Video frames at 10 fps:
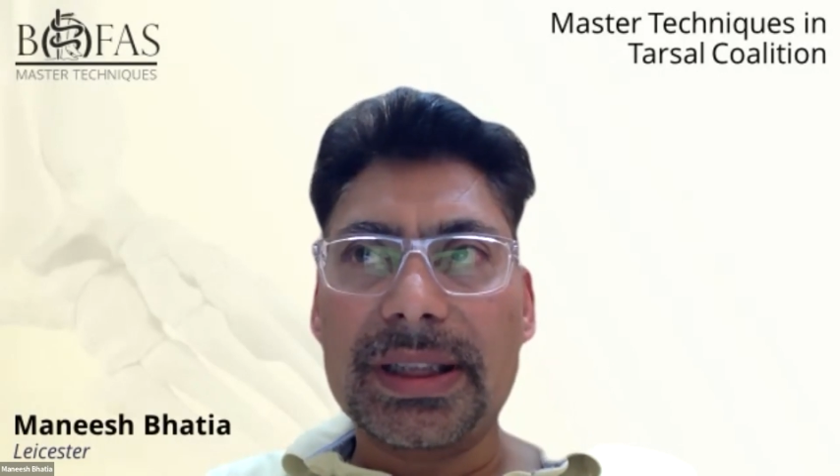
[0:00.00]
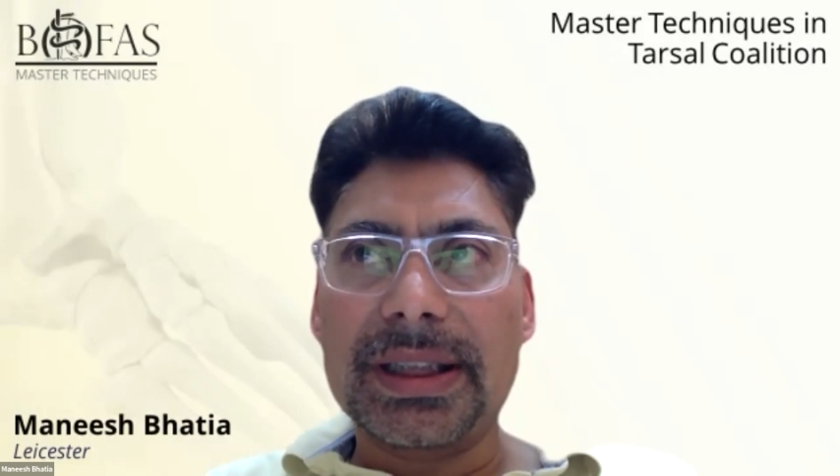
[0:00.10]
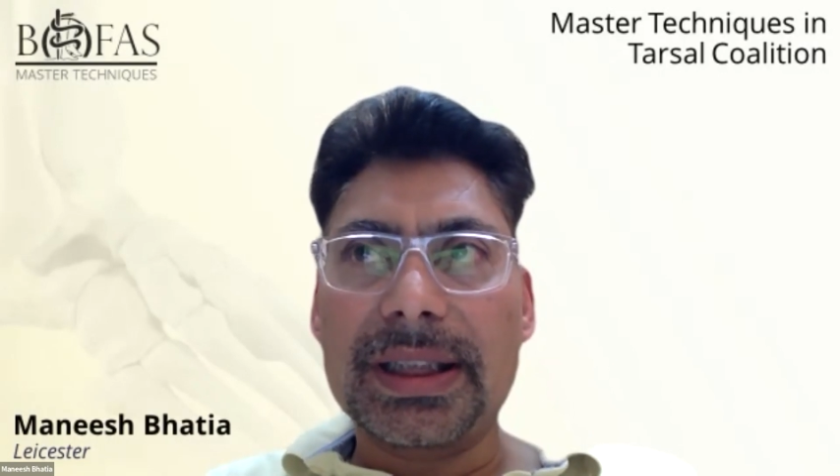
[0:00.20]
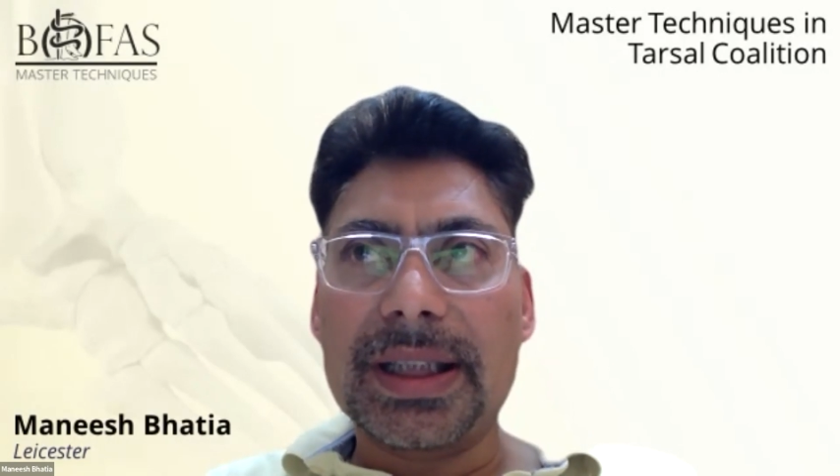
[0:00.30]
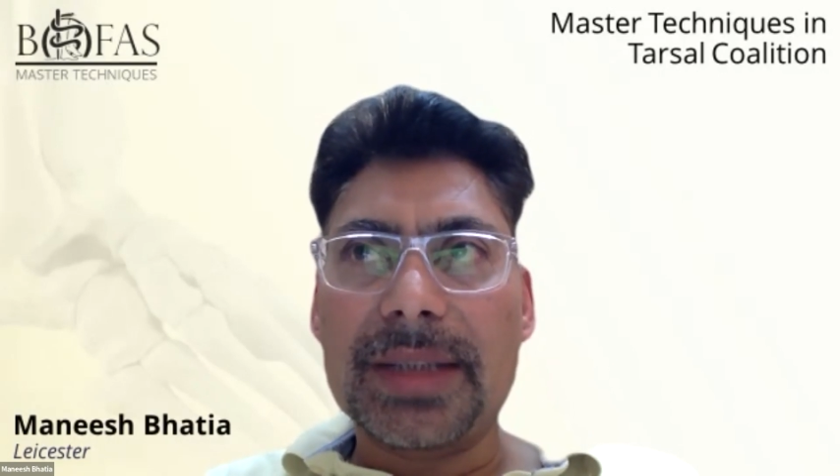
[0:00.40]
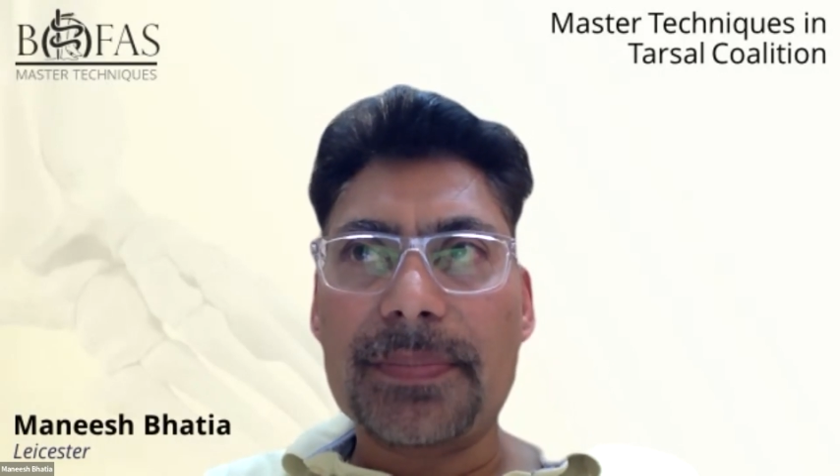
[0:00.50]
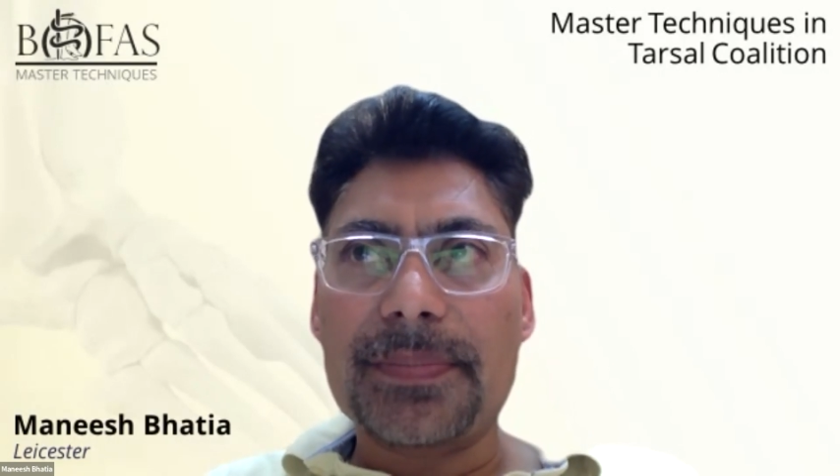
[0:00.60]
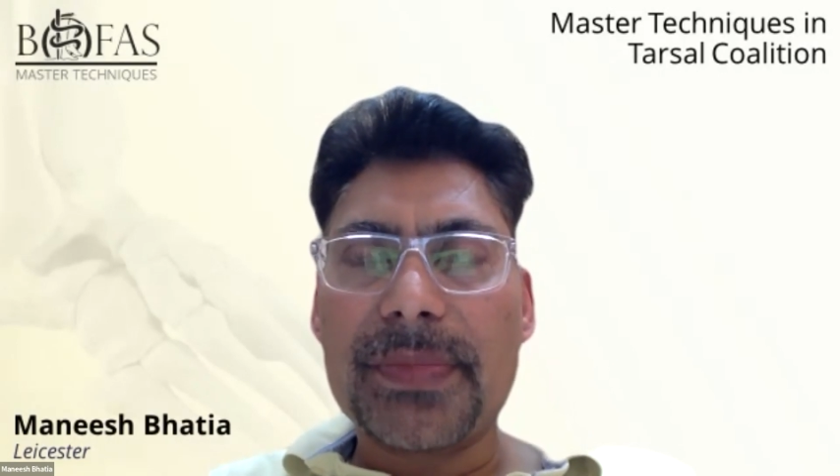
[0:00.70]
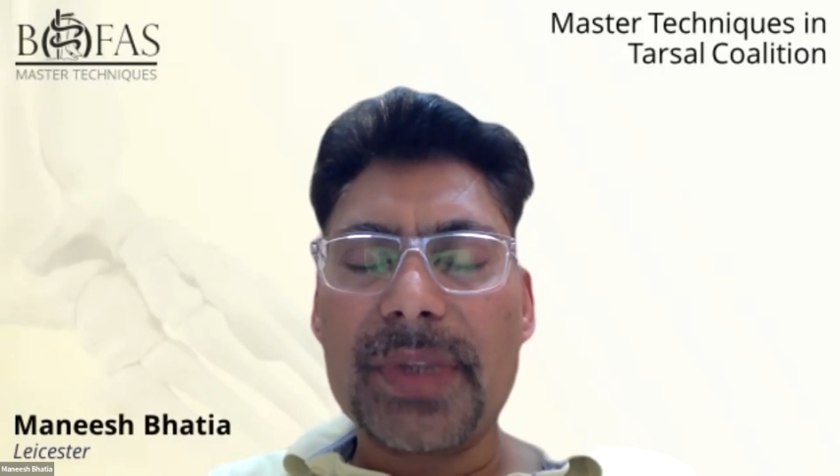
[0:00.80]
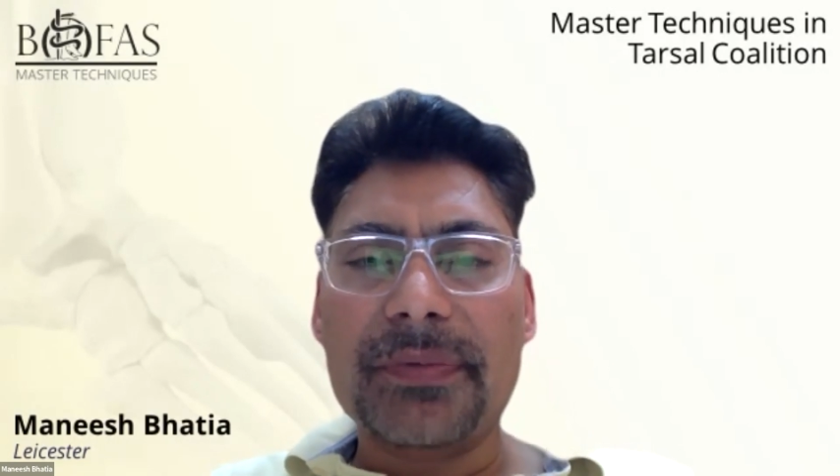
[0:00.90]

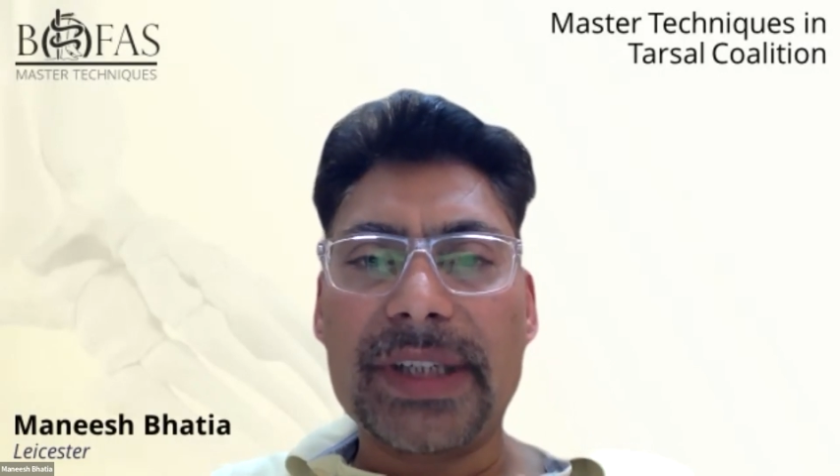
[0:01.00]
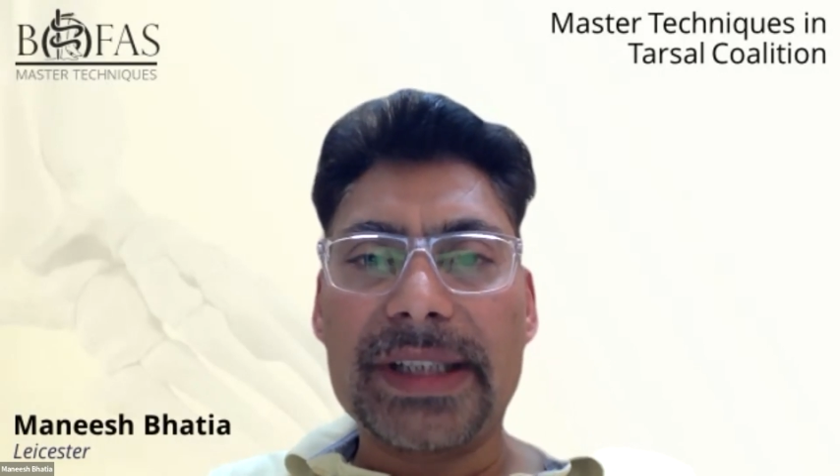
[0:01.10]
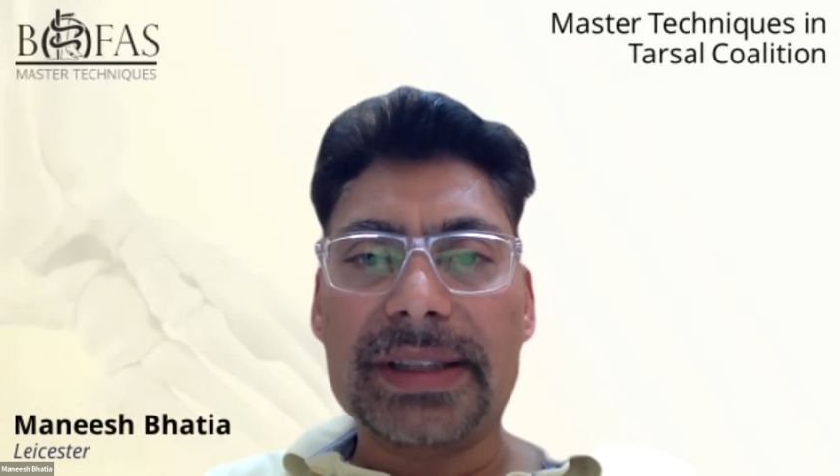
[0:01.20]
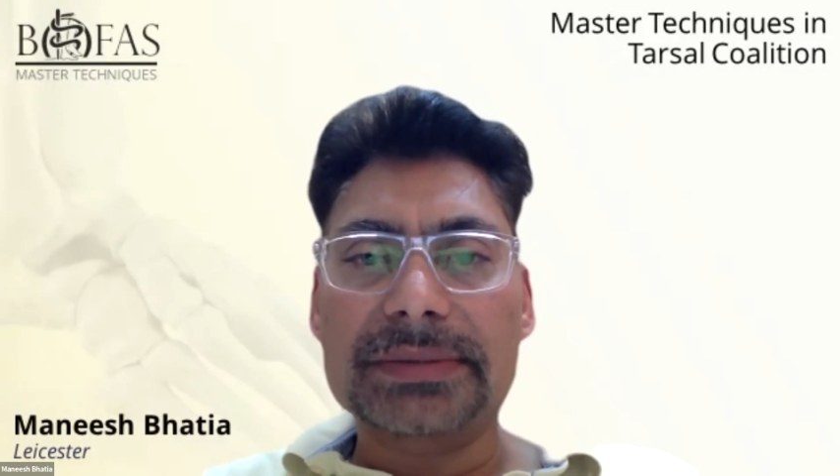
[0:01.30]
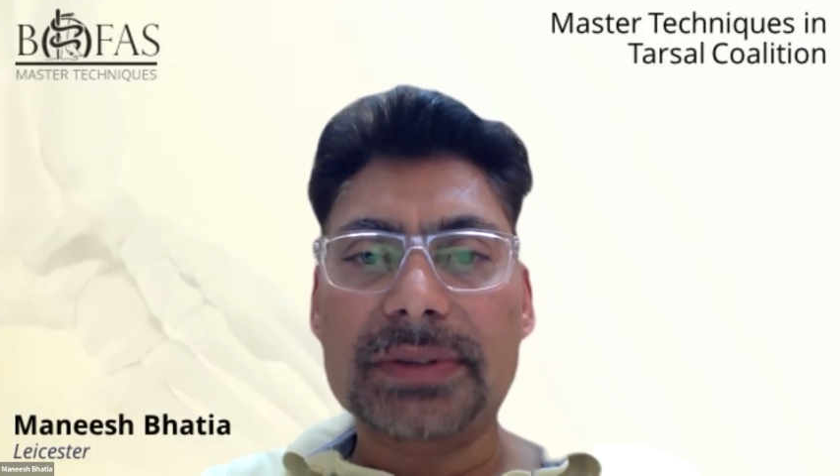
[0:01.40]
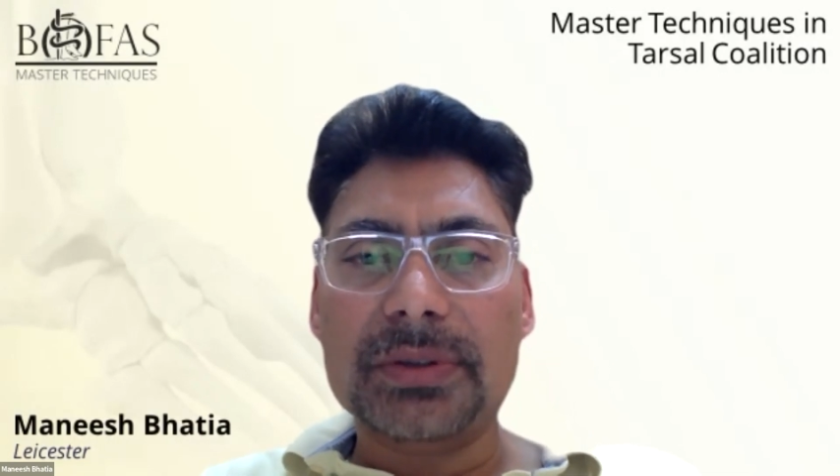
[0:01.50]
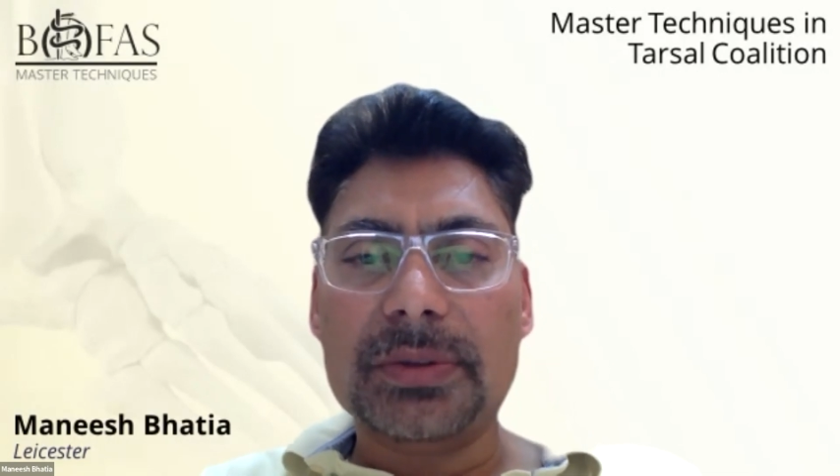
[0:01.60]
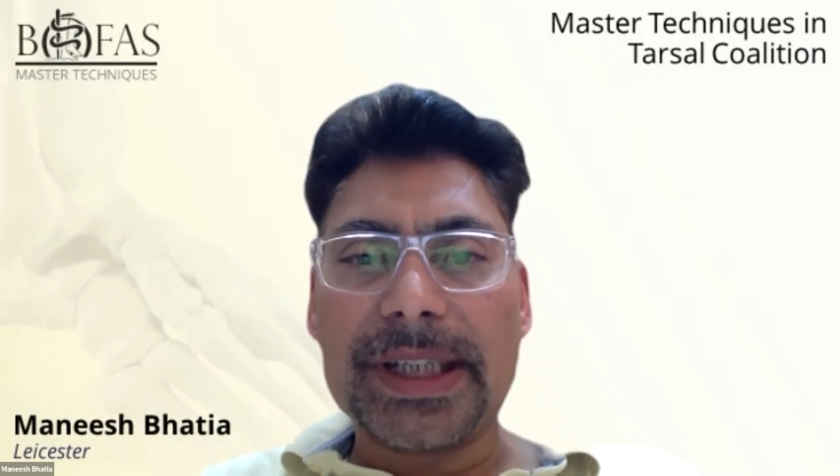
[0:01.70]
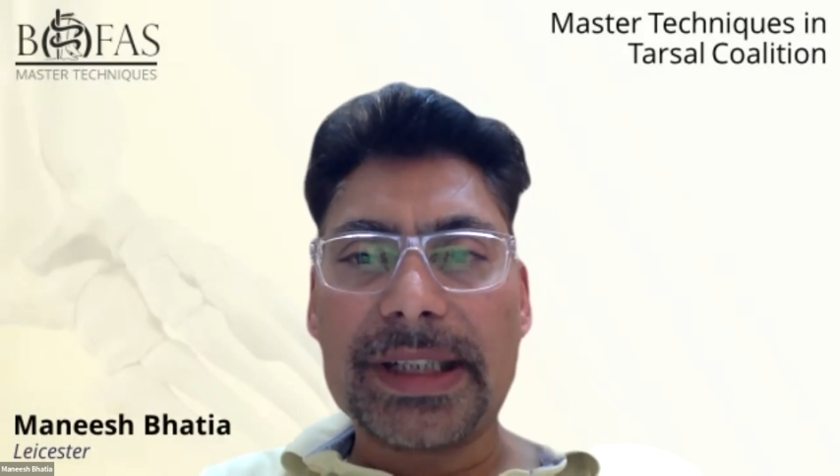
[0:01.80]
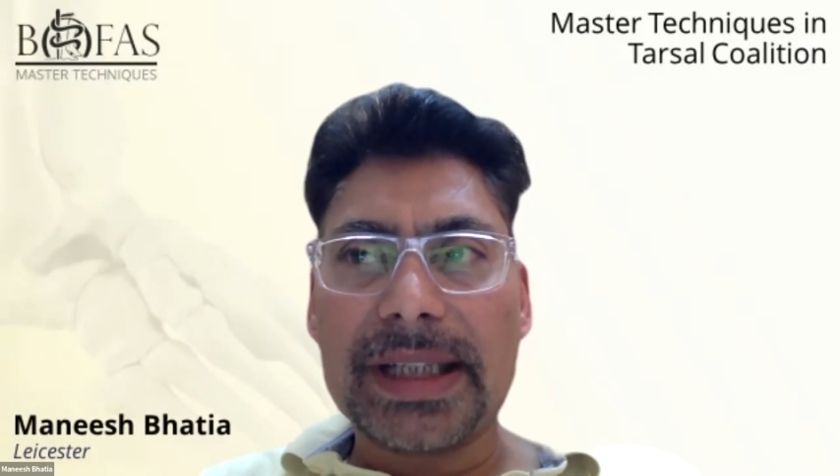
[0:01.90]
Nuffield
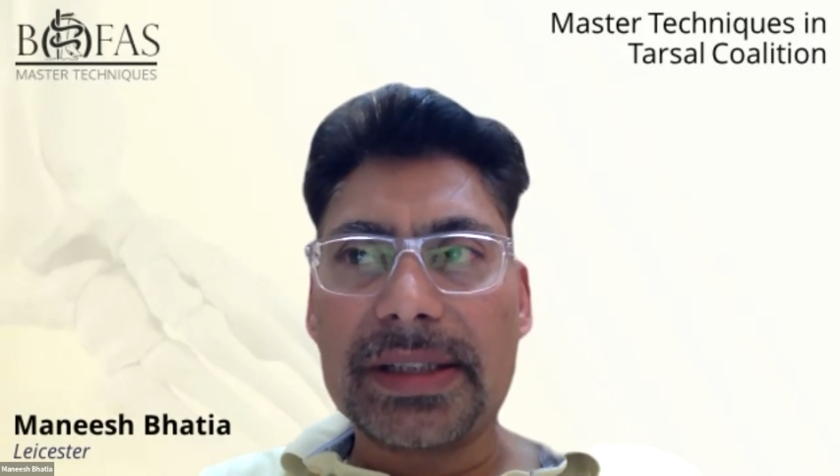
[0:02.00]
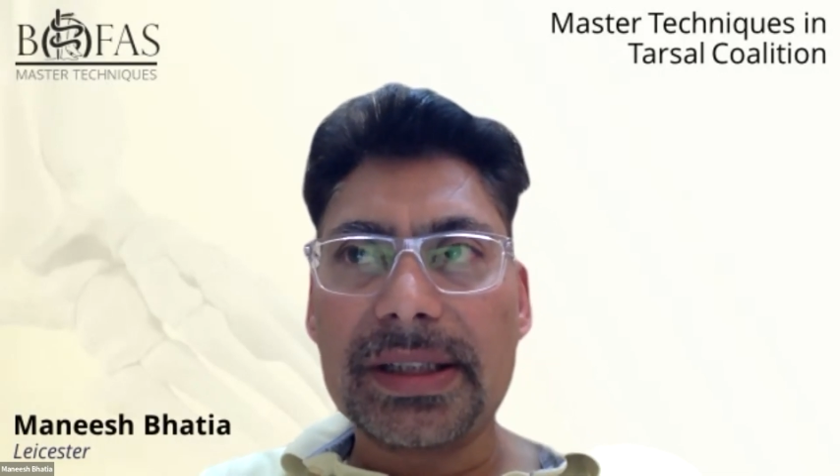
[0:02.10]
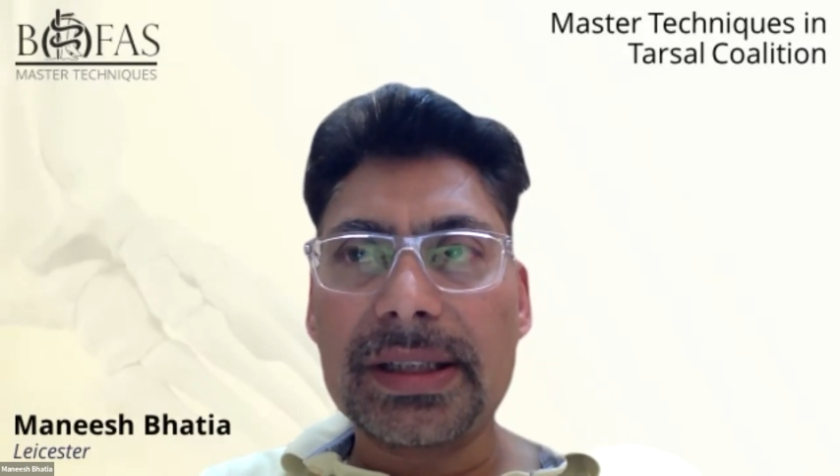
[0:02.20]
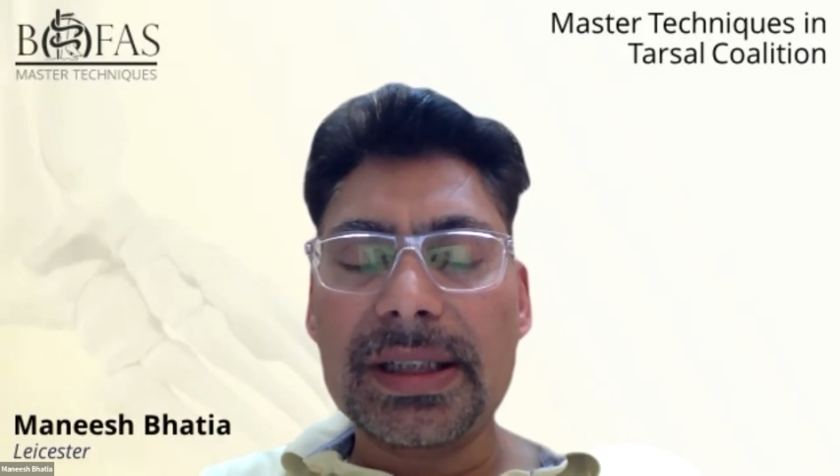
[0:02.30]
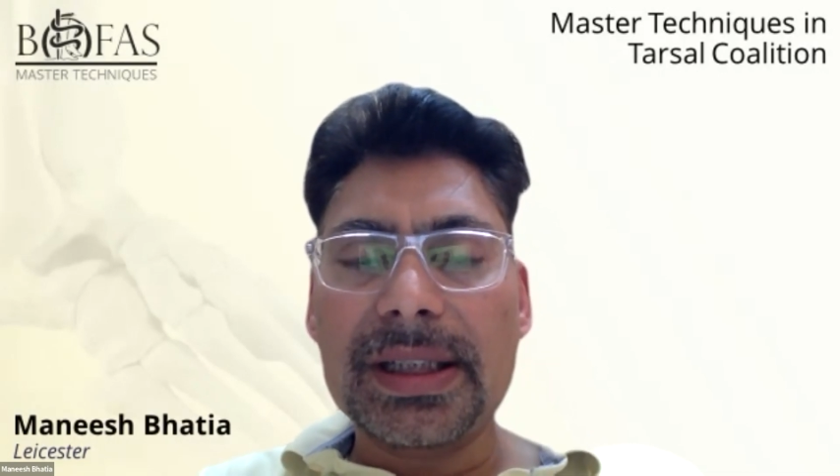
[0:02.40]
Orthopedic Center.